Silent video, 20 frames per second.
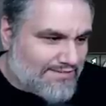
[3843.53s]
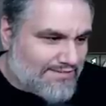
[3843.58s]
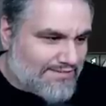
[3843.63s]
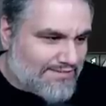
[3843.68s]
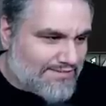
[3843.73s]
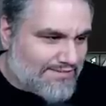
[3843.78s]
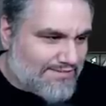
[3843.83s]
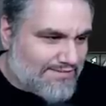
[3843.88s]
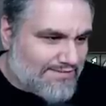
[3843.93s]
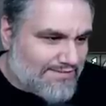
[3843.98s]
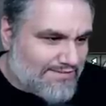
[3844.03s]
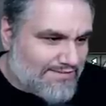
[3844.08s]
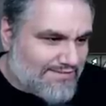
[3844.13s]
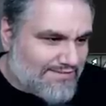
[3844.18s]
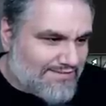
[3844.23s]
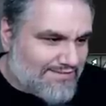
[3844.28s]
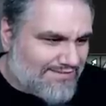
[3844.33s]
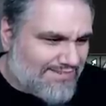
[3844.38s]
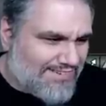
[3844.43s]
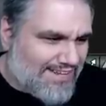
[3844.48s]
A card head?
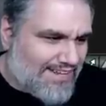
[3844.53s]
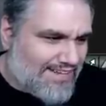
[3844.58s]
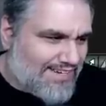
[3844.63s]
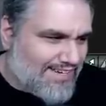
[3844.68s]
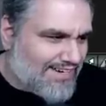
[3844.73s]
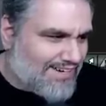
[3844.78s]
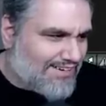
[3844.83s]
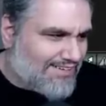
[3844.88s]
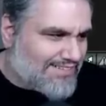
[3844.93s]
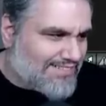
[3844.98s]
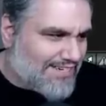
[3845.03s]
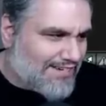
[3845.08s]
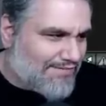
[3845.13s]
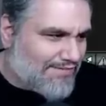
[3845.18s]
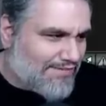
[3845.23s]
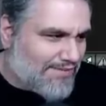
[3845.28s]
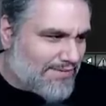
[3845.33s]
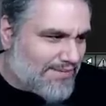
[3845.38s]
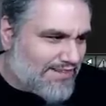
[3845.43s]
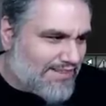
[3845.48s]
Well, you know, it's like
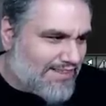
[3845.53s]
from the